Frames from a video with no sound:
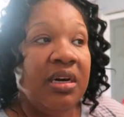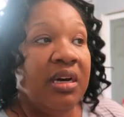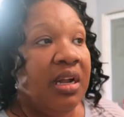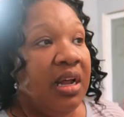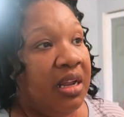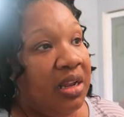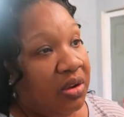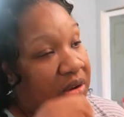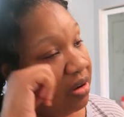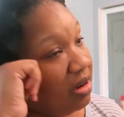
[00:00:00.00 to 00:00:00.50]

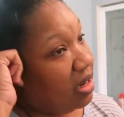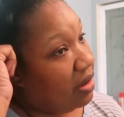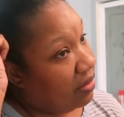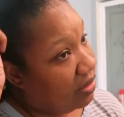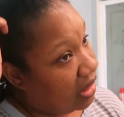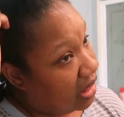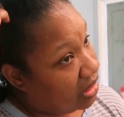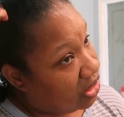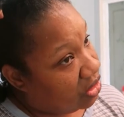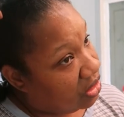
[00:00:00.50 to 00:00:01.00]
I know I
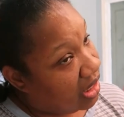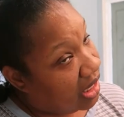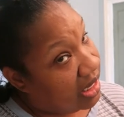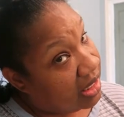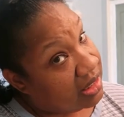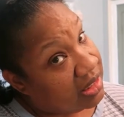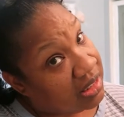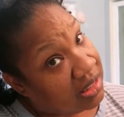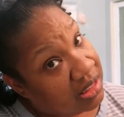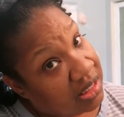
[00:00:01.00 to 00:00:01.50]
never let you
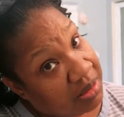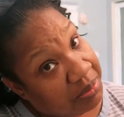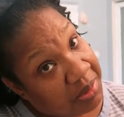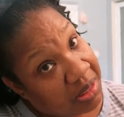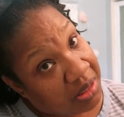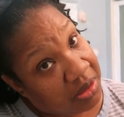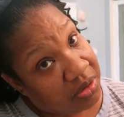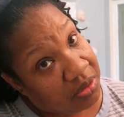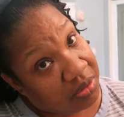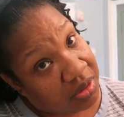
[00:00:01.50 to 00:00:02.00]
guys see
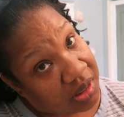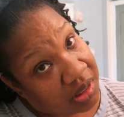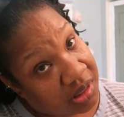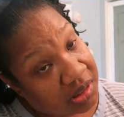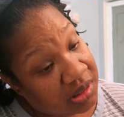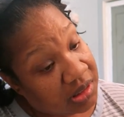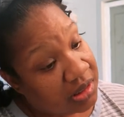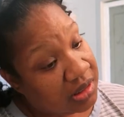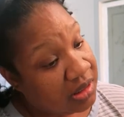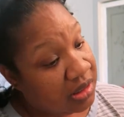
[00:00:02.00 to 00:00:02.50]
me do
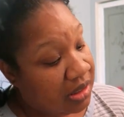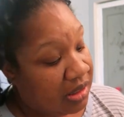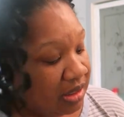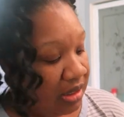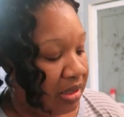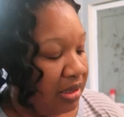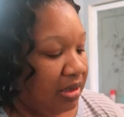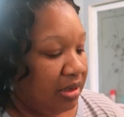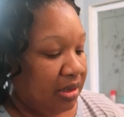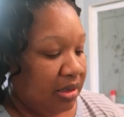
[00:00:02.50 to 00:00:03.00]
this,
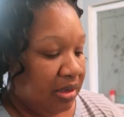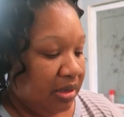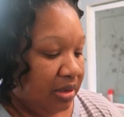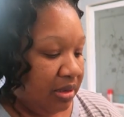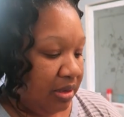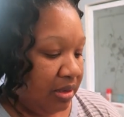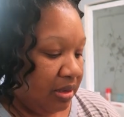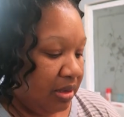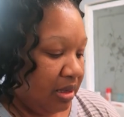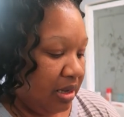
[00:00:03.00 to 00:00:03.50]

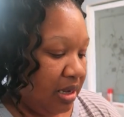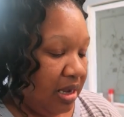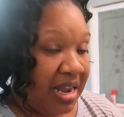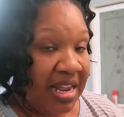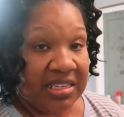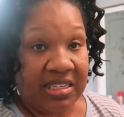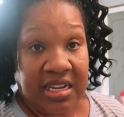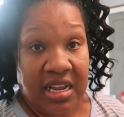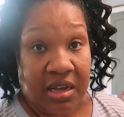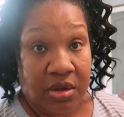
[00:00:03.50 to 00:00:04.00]
and
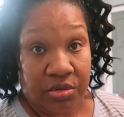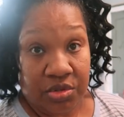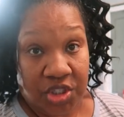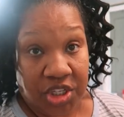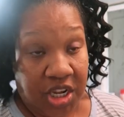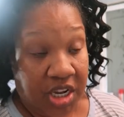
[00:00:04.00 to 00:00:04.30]
that's not gonna